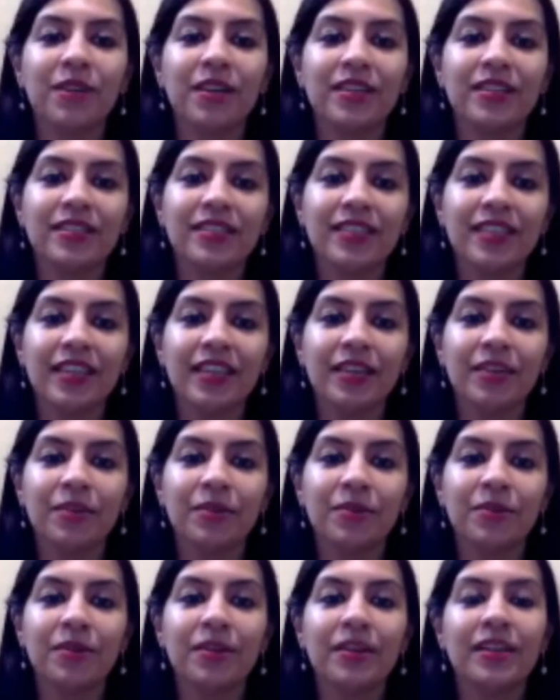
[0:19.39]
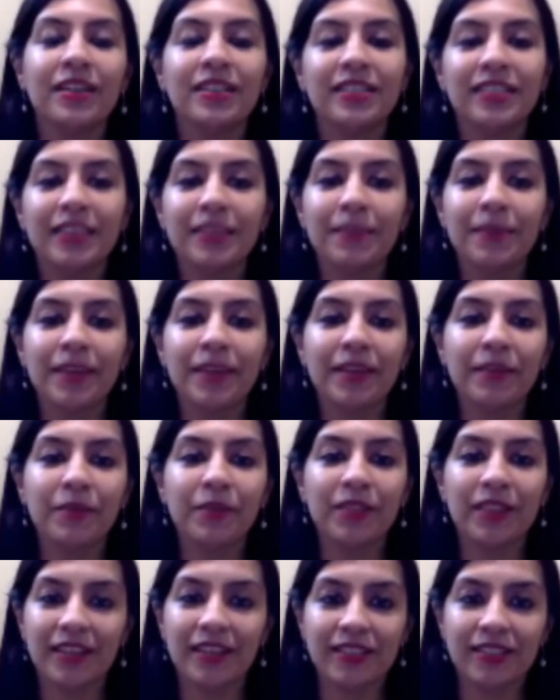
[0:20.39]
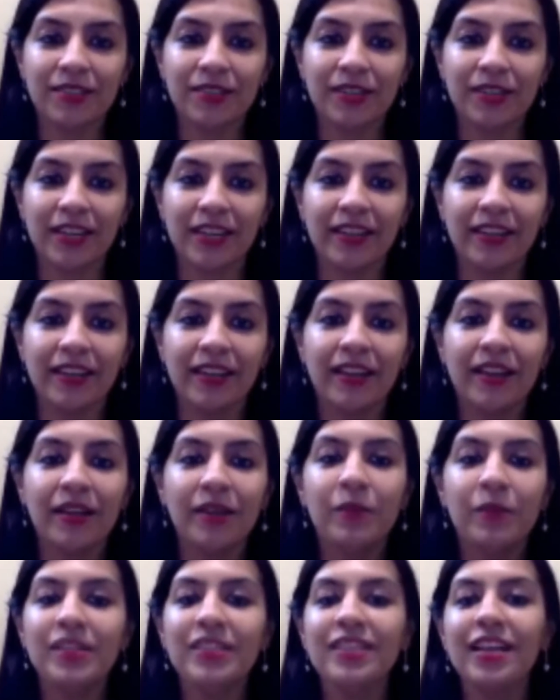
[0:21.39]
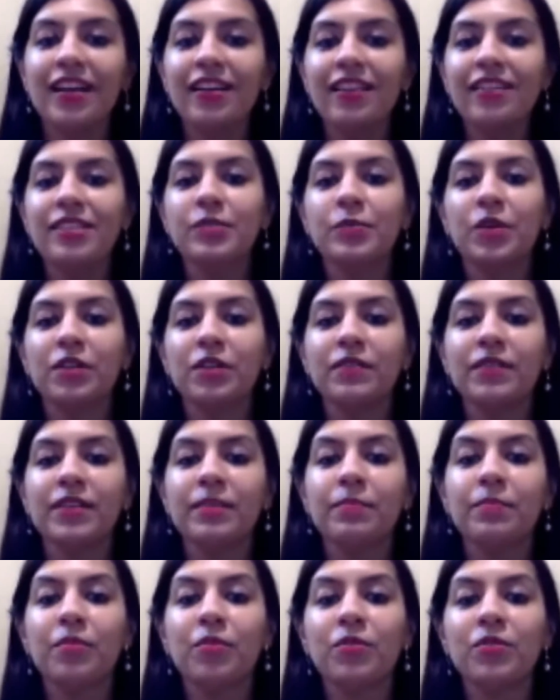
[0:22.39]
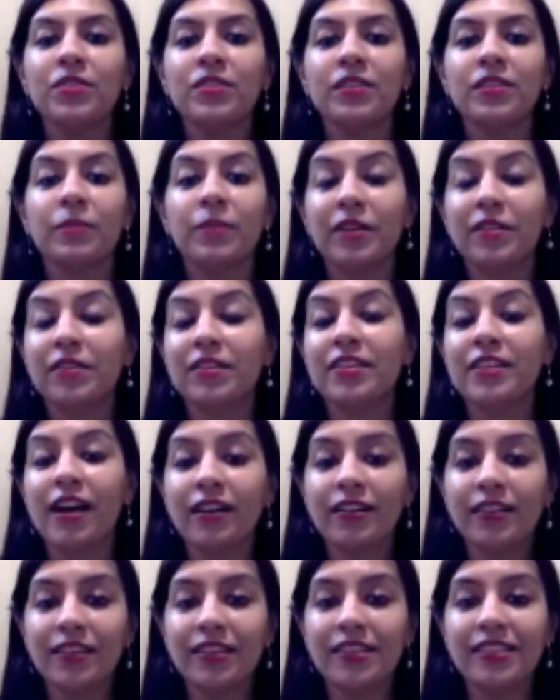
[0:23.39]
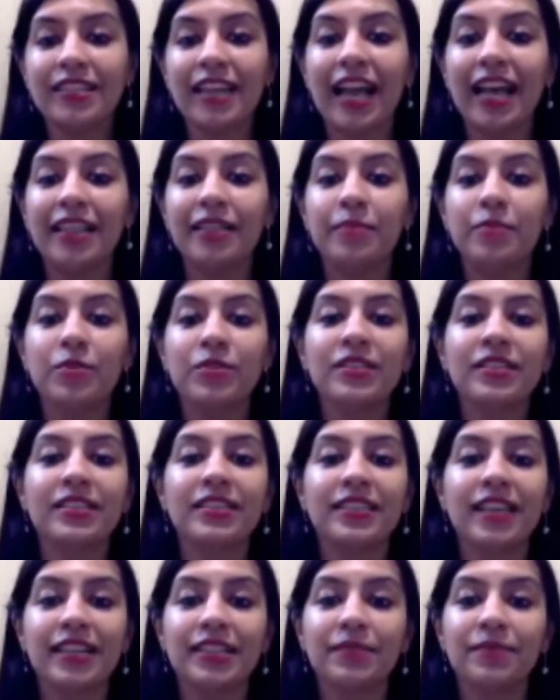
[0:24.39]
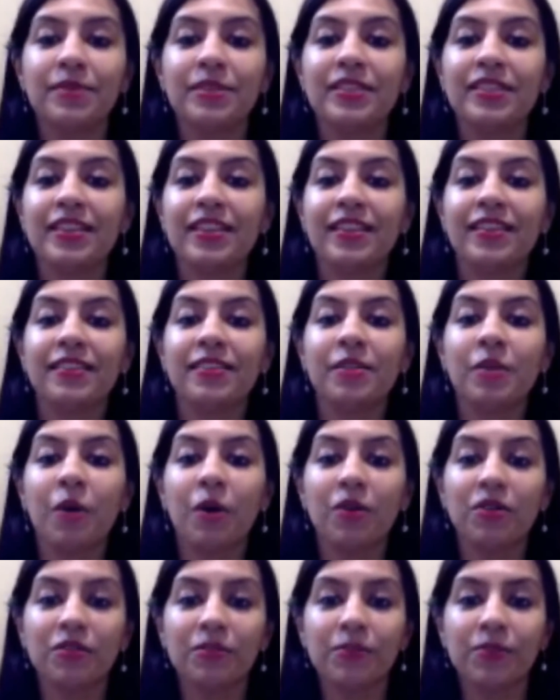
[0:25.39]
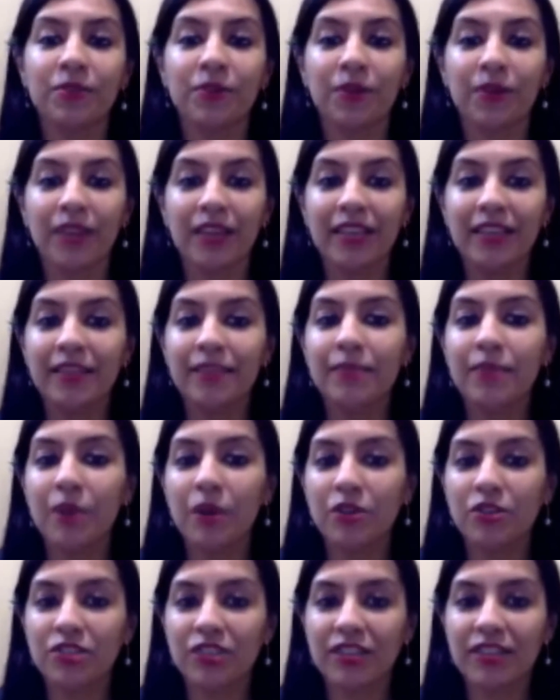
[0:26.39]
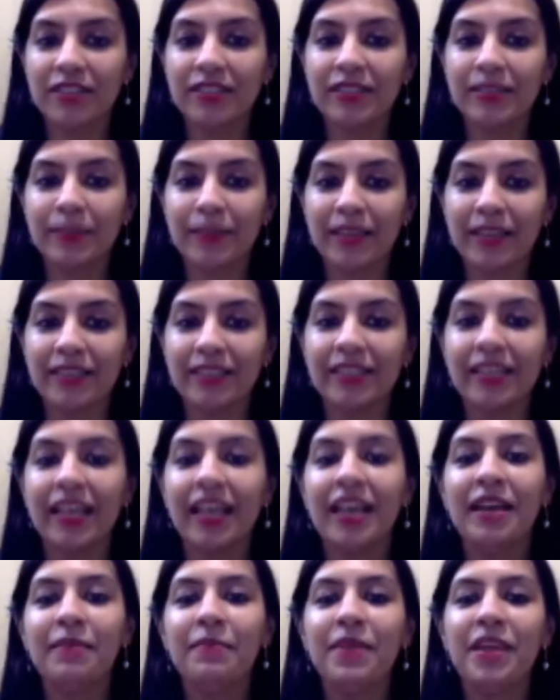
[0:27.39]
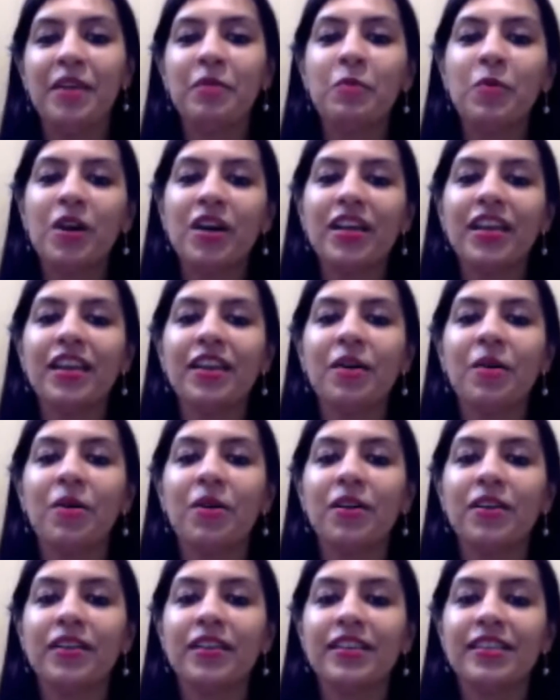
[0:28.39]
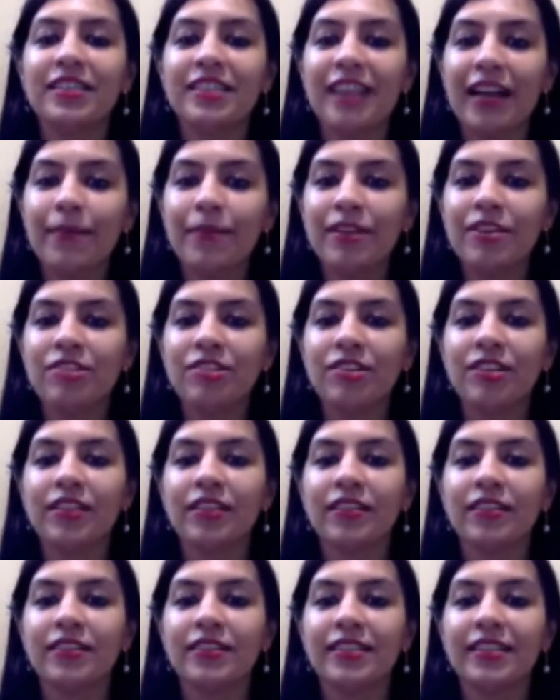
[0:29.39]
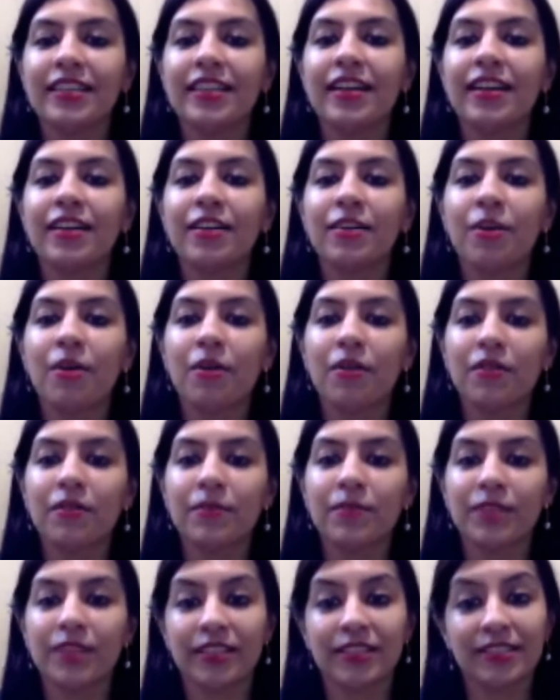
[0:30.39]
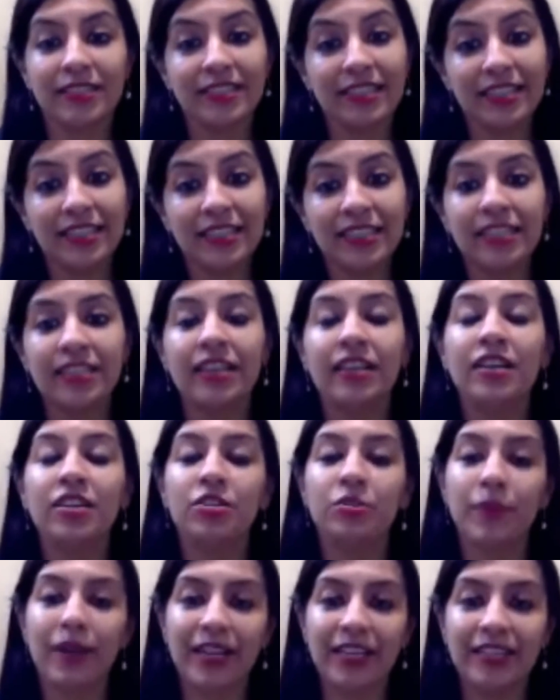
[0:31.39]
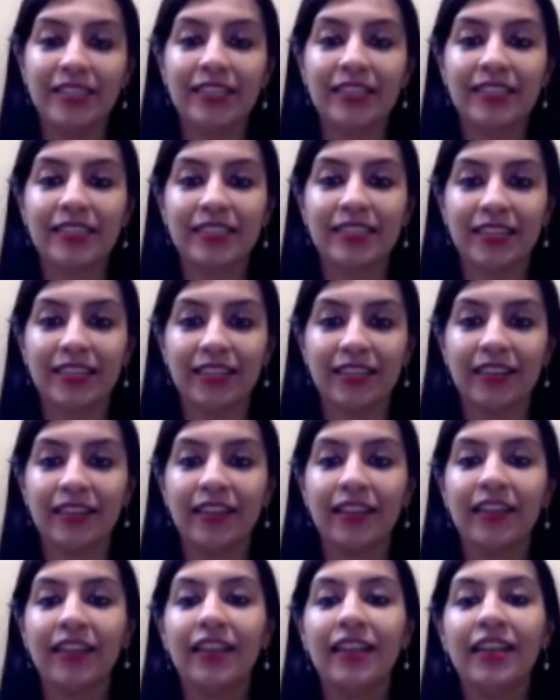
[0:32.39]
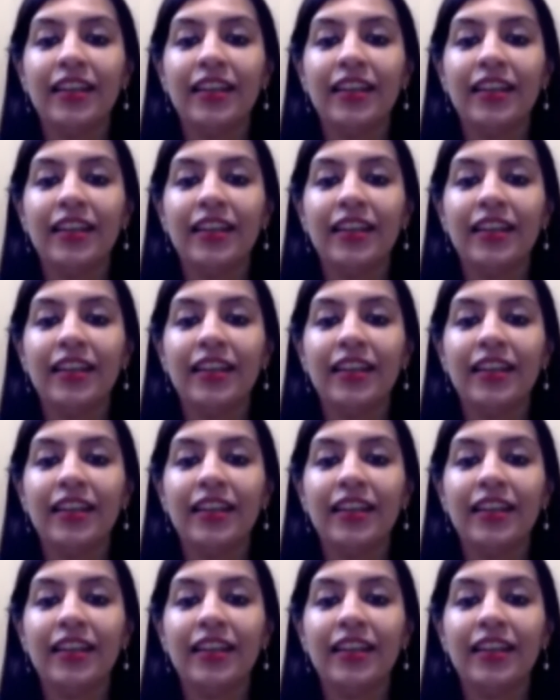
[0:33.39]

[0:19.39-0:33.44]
Arora, CEO, ZPay, with us today. Well, Sahil is one of the youngest and the most successful serial entrepreneur in the blockchain space, being working on establishing the Zila conglomerate since 2016.